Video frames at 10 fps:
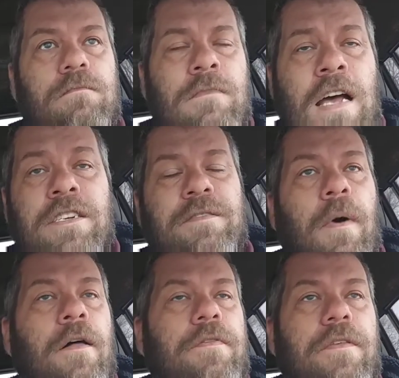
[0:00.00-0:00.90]
next
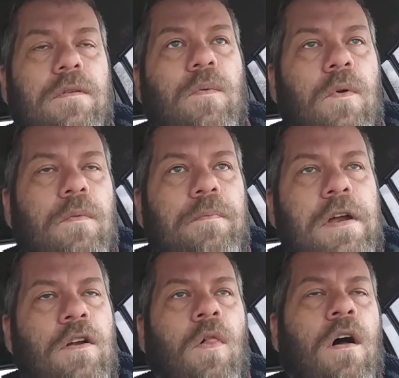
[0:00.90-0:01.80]
month will be
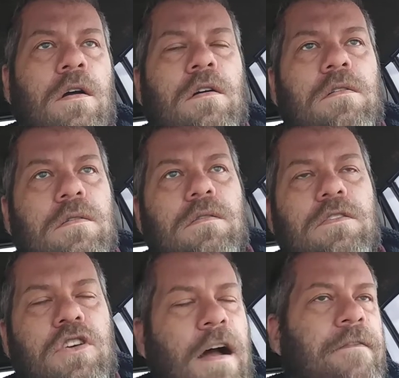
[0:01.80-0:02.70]
no longer
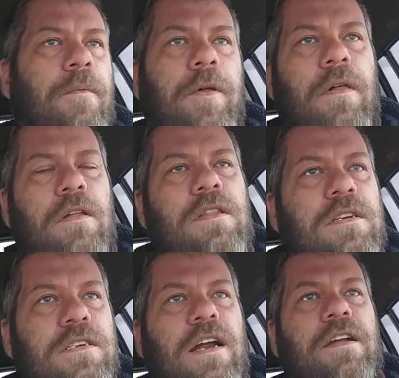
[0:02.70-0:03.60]
drivable in the
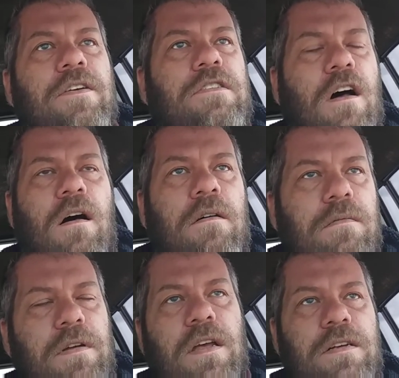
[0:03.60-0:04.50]
city at all
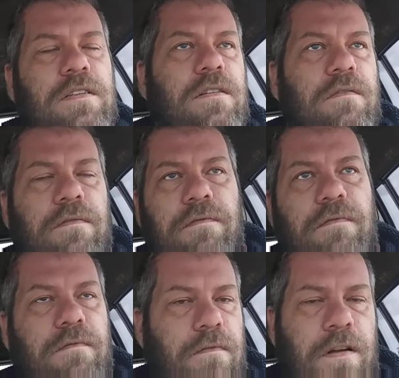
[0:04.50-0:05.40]
because of,
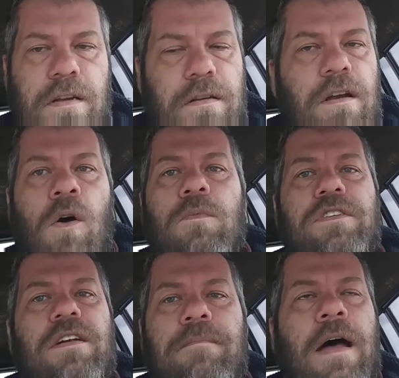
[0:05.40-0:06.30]
it
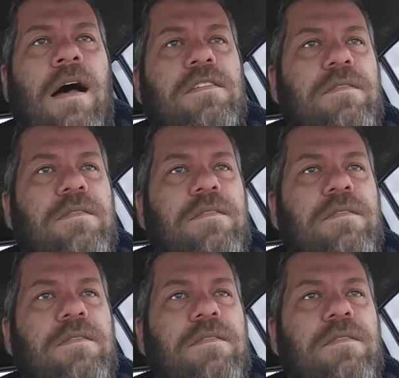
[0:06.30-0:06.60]
almost didn't pass